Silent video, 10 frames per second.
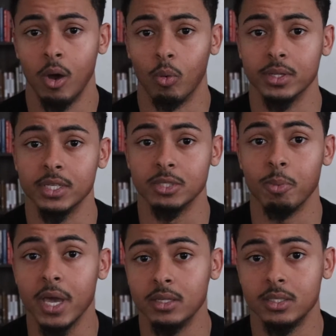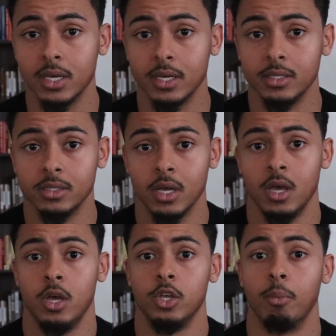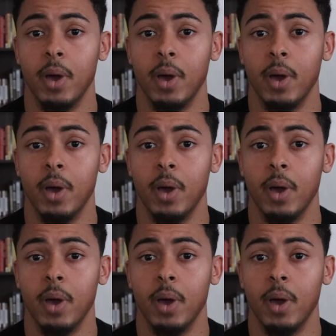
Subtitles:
What this means is you're